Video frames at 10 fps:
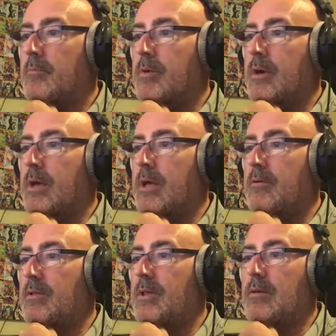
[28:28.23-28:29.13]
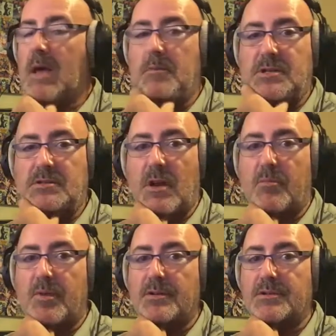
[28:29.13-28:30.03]
But here in the UK, Miss
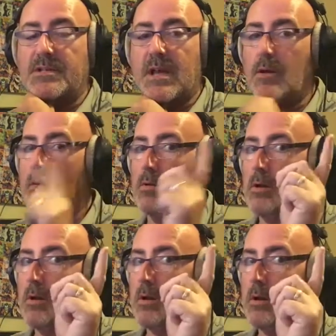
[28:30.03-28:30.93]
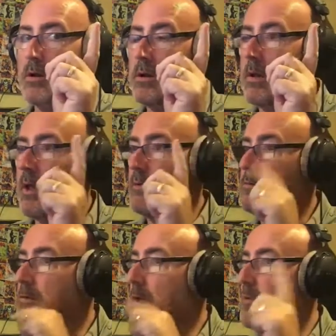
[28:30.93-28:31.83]
Great Britain said, "Oh
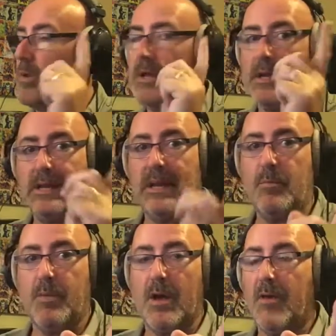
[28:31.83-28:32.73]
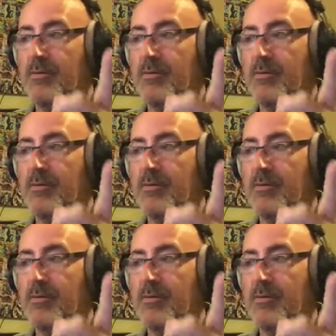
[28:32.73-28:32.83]
no, we're going to keep it."